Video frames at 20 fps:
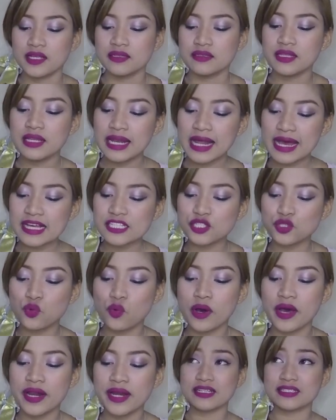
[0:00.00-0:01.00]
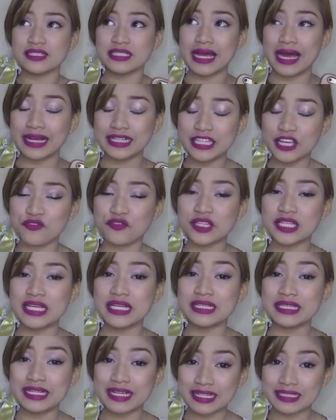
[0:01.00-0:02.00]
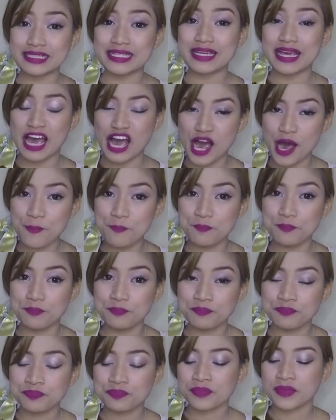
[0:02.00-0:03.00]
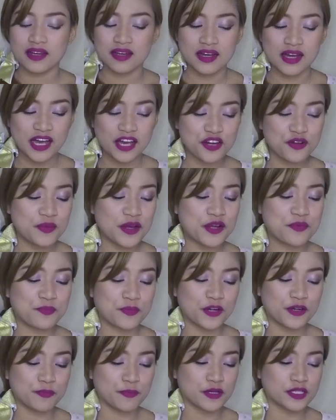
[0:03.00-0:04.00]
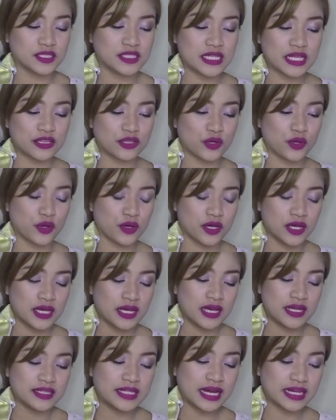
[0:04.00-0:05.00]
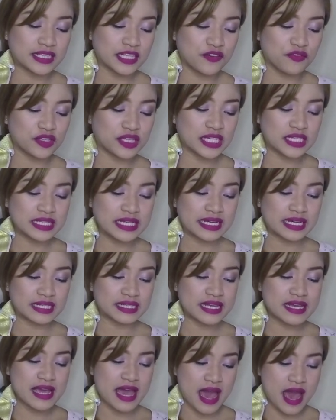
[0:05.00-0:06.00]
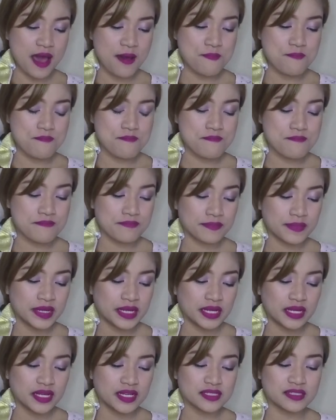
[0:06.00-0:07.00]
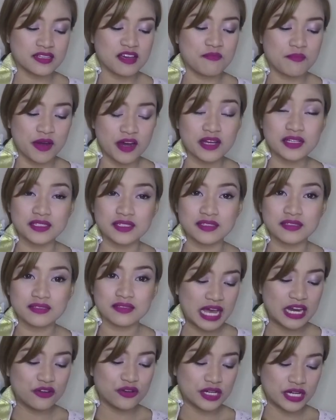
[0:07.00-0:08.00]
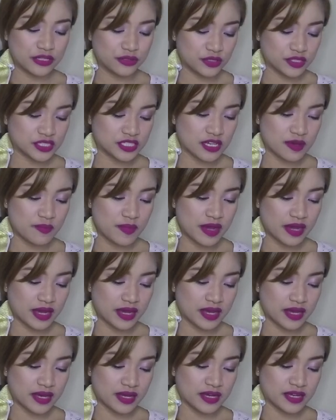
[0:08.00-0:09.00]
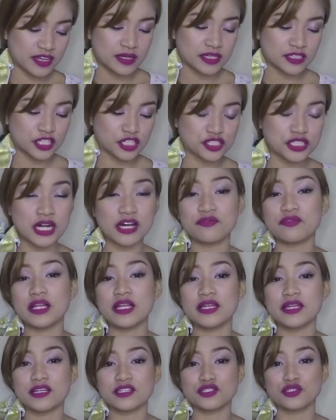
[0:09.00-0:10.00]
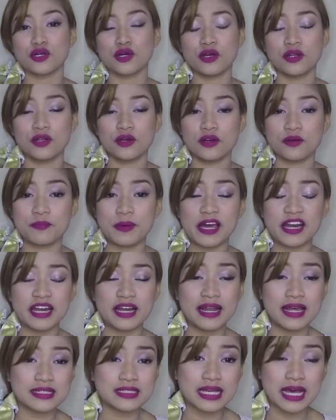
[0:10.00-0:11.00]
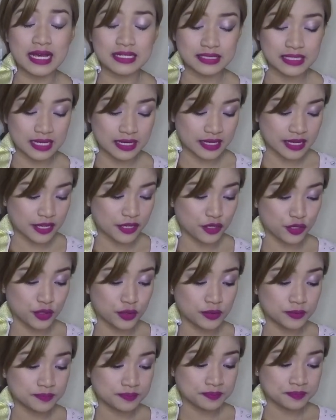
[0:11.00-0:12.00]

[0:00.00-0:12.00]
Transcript: The last one is the activity ticketing app. Ano ba yung purpose nito? The activity ticketing app is a must. Lalo na dun sa mga nag-travel ng solo para less hassle kayo.